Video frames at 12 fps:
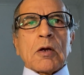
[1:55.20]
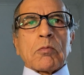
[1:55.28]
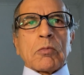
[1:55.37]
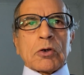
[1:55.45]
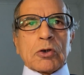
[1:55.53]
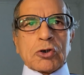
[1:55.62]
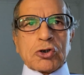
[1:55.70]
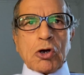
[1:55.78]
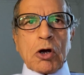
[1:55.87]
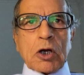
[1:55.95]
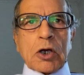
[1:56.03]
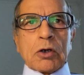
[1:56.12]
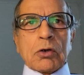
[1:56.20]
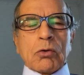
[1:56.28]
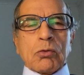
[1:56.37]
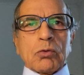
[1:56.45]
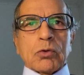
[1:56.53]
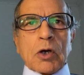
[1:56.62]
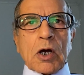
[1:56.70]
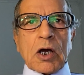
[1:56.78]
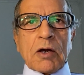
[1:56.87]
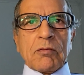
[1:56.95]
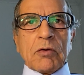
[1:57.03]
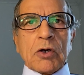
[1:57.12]
But the shocking truth I
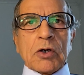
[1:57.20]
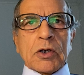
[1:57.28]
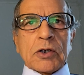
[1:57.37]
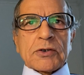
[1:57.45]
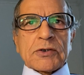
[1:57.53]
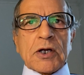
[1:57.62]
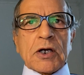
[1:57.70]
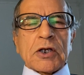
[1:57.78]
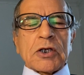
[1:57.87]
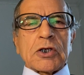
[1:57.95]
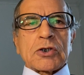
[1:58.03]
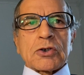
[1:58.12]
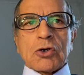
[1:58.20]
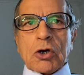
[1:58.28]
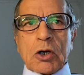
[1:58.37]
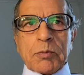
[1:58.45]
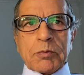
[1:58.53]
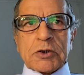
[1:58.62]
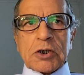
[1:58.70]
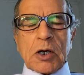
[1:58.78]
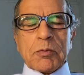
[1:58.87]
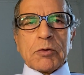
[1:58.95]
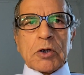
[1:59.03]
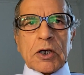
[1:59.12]
have learned is that he is not a
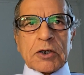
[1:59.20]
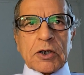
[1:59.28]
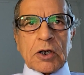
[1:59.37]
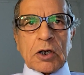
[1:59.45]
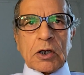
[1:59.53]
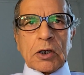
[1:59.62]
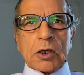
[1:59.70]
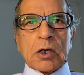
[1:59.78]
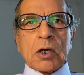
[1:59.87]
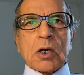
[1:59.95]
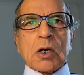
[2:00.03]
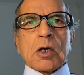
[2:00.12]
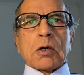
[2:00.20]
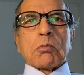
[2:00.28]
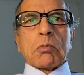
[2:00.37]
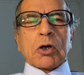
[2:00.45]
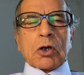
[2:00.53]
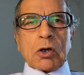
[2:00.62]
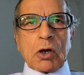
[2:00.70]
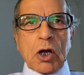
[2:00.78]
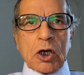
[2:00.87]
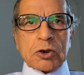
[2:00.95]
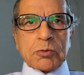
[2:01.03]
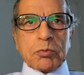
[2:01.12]
Punjabi ethnically, but a
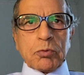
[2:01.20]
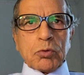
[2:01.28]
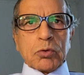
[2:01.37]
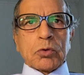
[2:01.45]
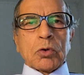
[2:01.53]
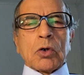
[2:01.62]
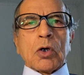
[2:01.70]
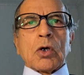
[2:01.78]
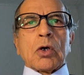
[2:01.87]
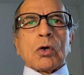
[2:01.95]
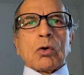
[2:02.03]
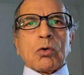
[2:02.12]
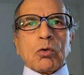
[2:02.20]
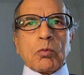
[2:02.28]
Rajput who